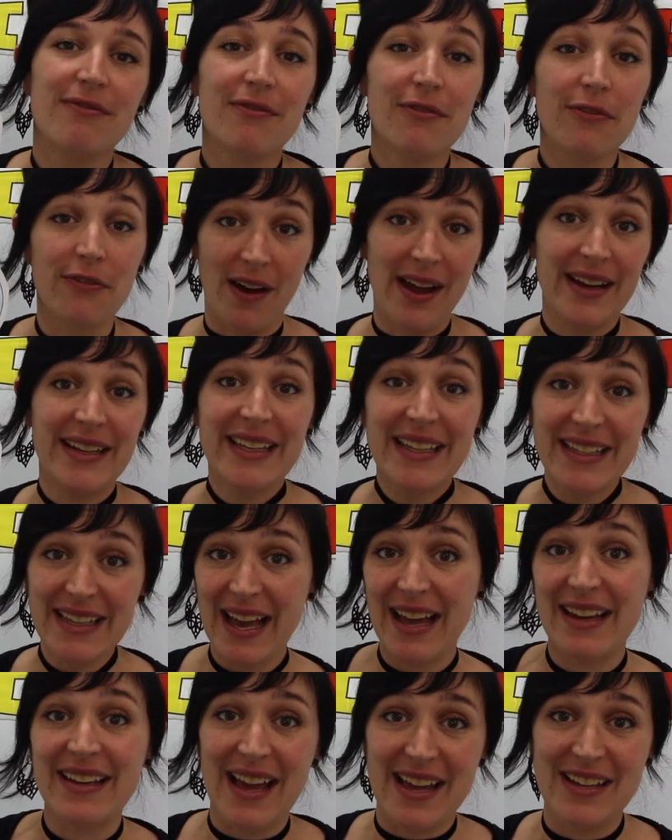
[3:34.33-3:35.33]
funny
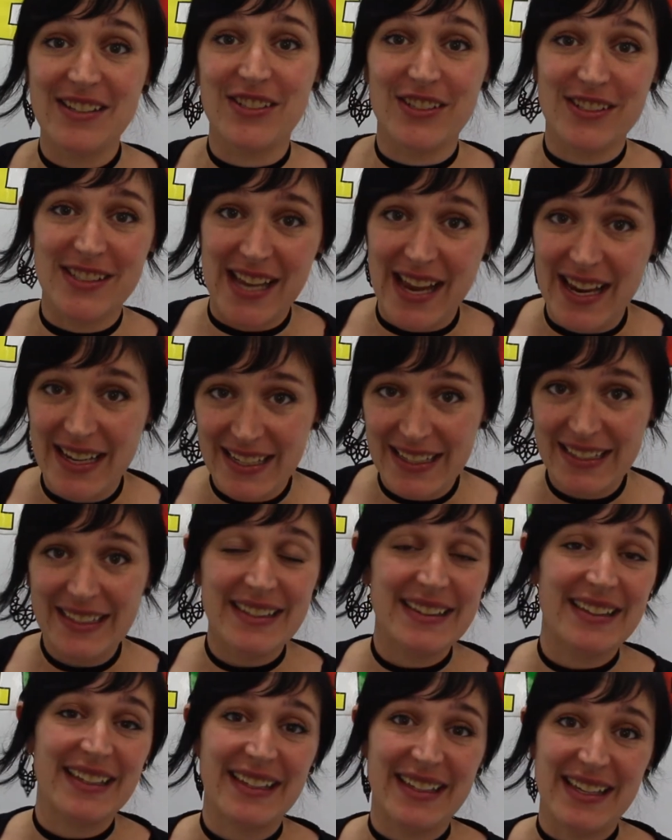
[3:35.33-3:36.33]
and entertaining,
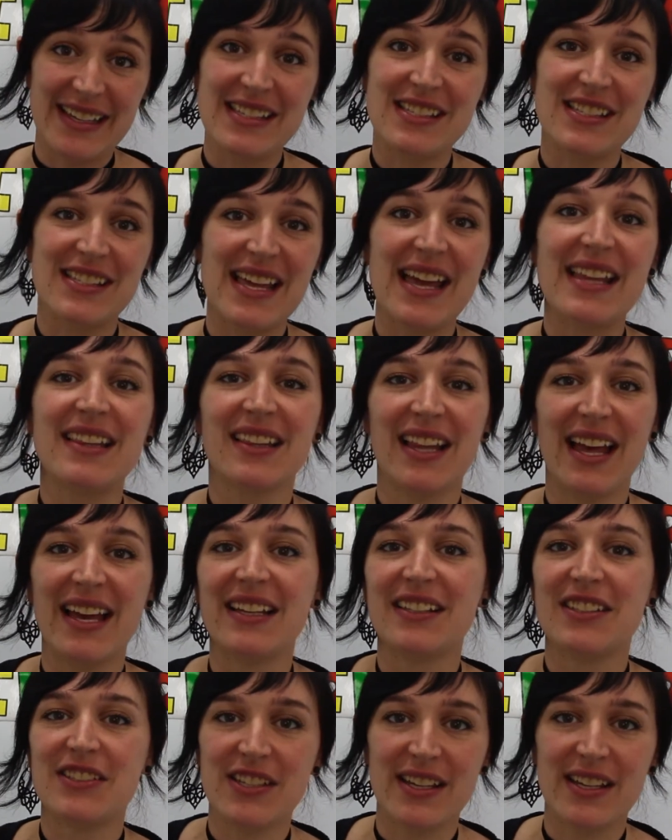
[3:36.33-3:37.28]
and the kids then like